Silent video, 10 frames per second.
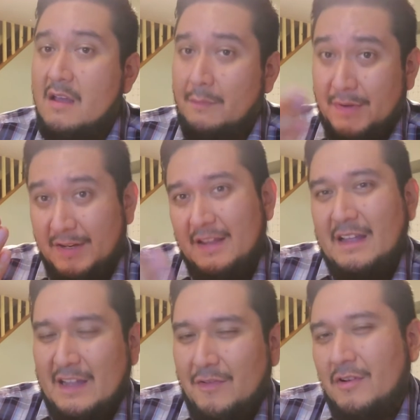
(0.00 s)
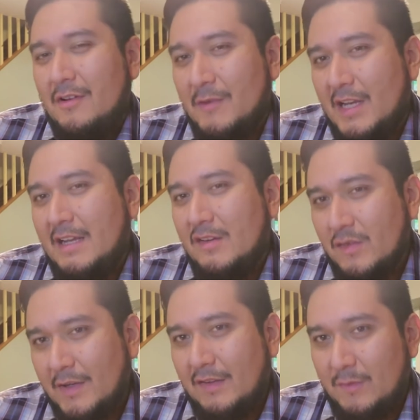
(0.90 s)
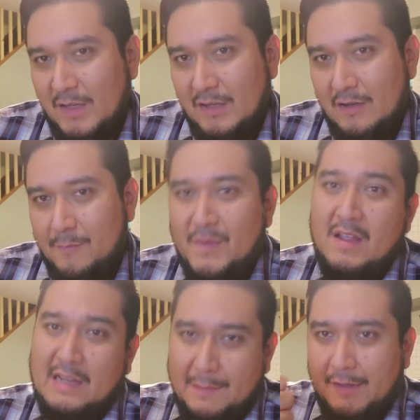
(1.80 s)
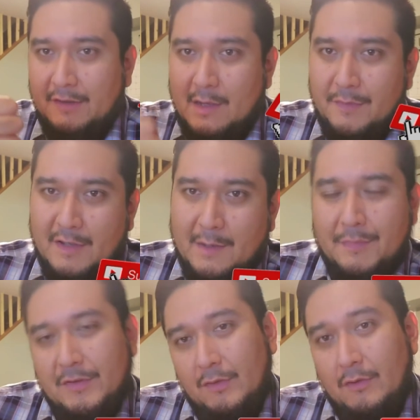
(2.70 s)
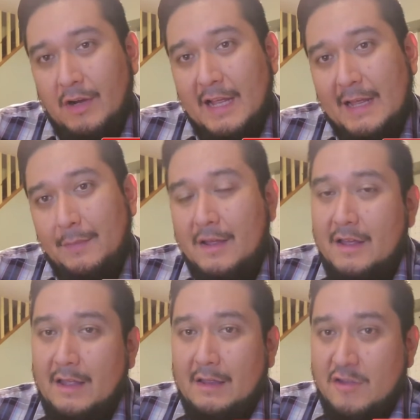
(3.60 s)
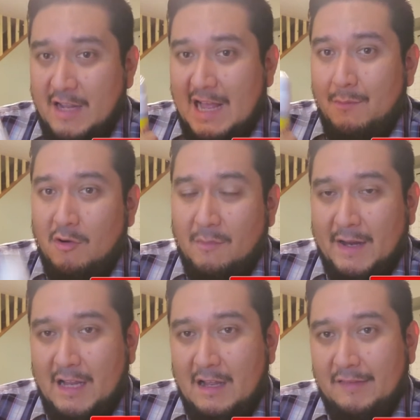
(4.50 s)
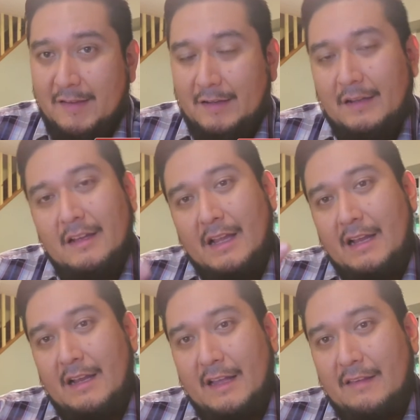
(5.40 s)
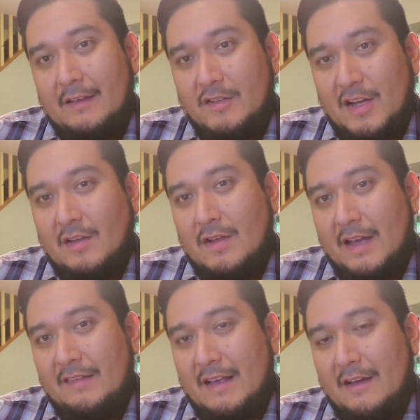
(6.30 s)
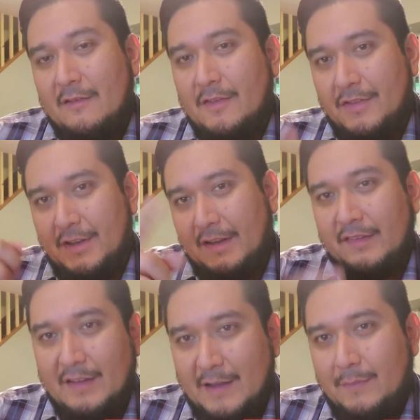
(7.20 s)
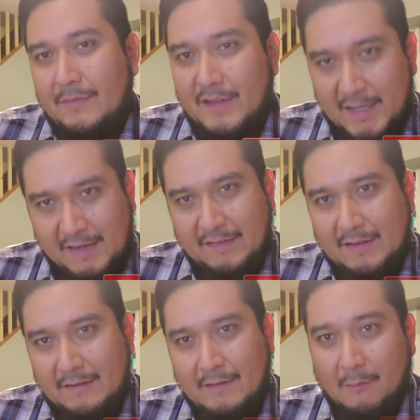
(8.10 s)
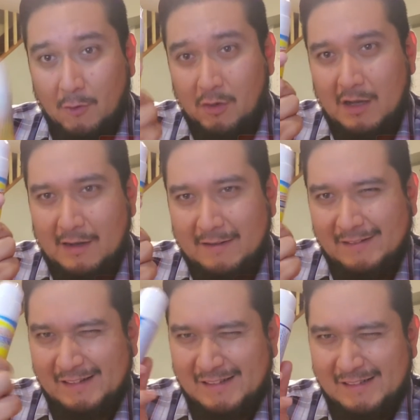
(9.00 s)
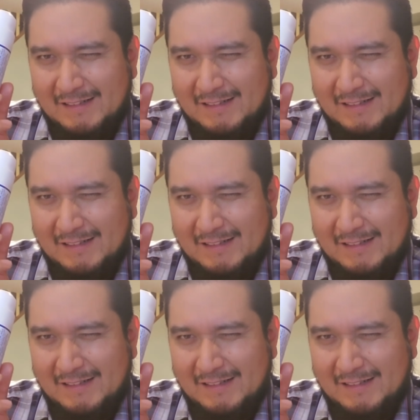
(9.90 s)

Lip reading: But if you really enjoy this video, give it a thumbs up, subscribe, check out more of my content, and I guess I'll check you guys out the next time. Take it easy and roll on.